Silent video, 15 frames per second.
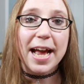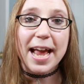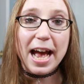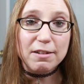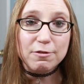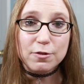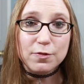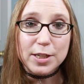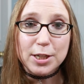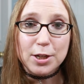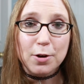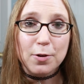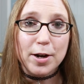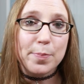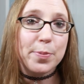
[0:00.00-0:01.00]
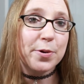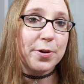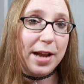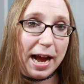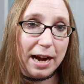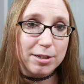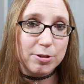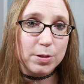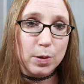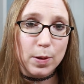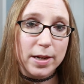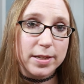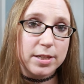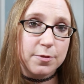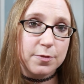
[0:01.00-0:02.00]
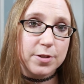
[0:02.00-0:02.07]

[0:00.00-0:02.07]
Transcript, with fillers: I have a video up on how to request